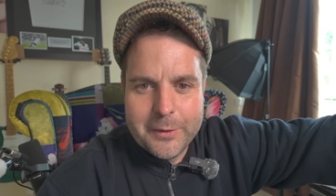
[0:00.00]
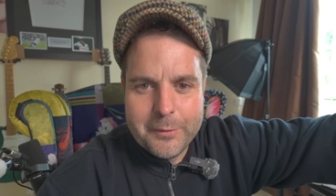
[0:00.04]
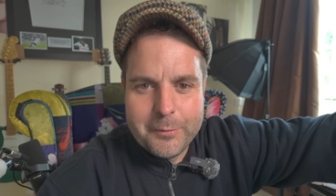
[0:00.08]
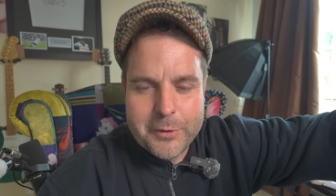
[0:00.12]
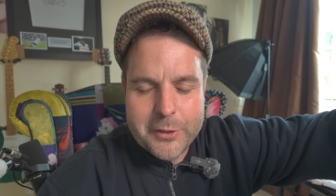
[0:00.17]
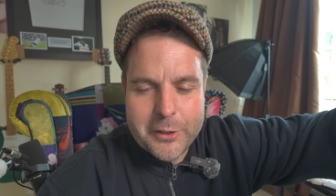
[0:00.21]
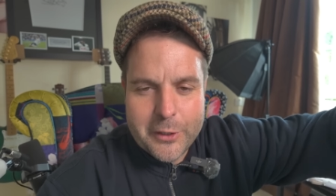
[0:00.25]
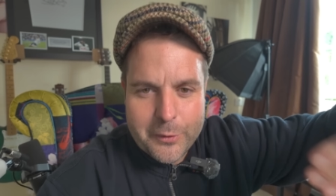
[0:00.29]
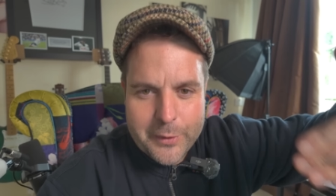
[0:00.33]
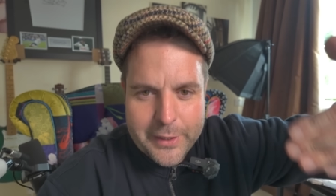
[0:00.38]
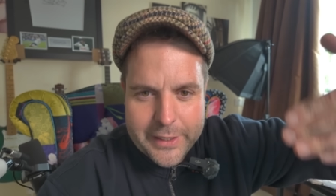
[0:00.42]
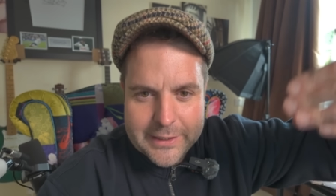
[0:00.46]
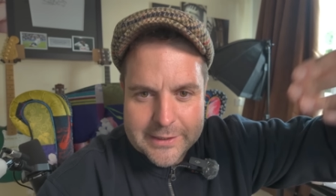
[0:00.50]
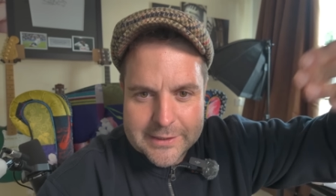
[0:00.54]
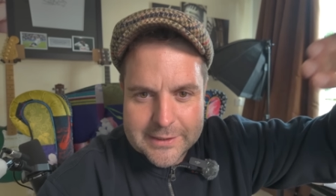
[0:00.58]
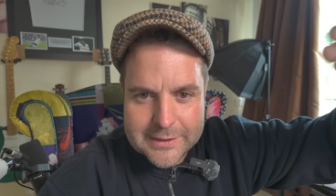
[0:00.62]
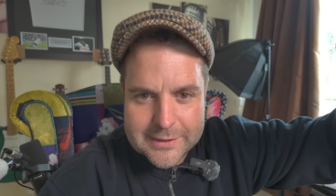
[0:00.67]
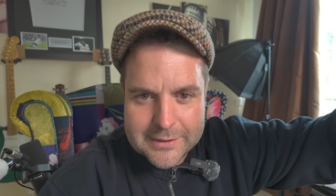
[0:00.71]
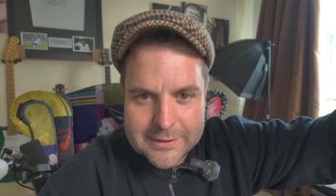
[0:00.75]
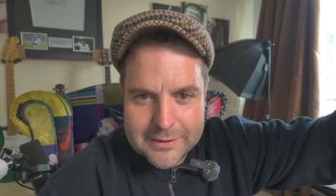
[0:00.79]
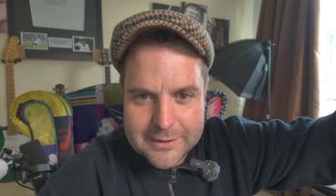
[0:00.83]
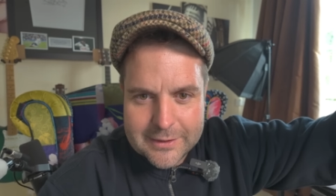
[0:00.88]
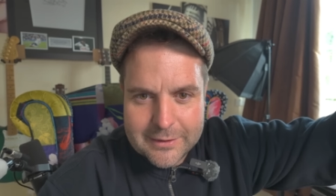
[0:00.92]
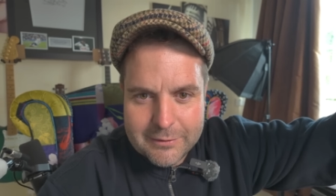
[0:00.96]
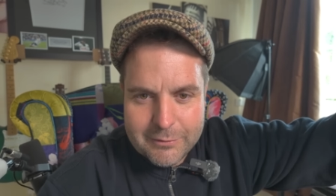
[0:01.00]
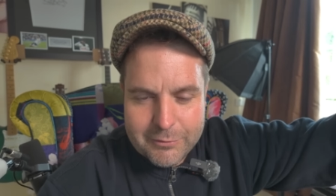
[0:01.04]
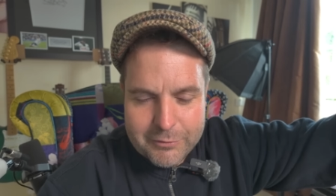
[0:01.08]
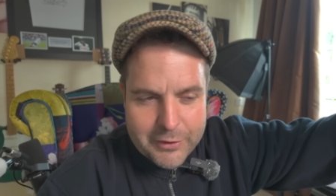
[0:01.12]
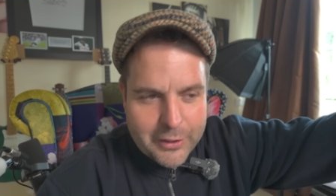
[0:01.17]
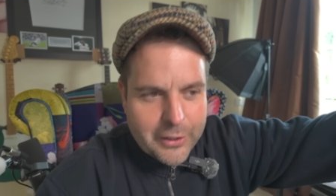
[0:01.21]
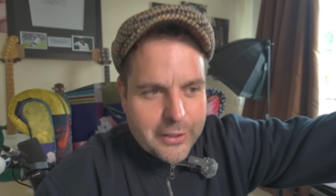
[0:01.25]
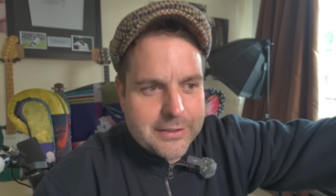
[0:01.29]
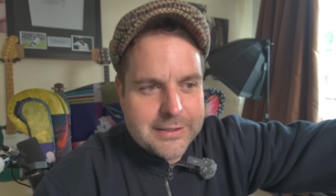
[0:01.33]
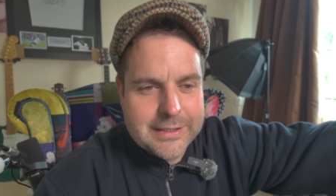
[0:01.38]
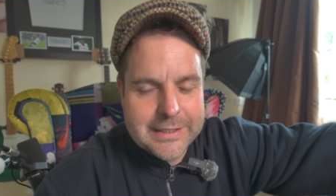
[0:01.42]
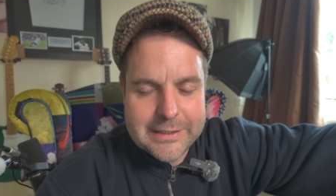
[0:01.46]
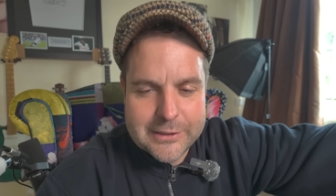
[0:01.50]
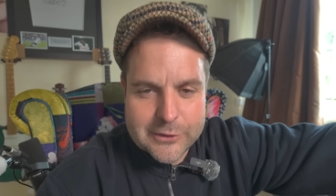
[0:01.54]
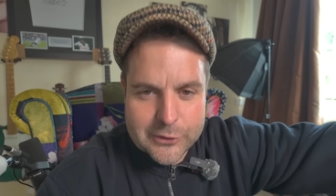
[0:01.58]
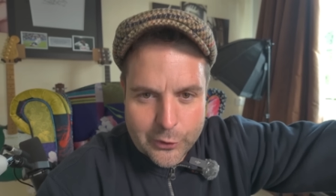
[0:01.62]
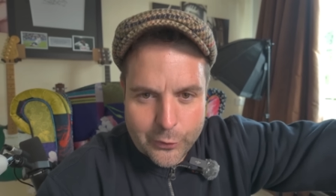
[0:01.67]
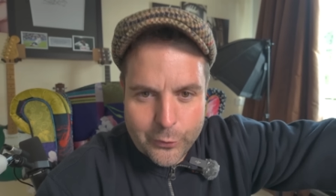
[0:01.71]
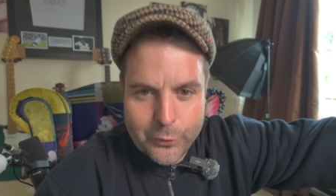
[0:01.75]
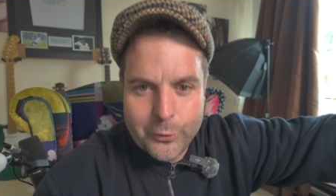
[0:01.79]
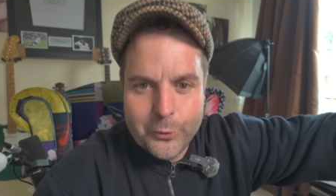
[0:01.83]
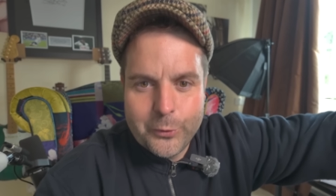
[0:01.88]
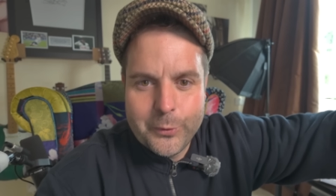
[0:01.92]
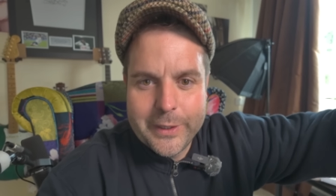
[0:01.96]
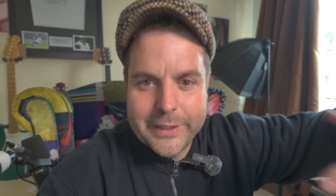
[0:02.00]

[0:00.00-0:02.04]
You know, he's 32.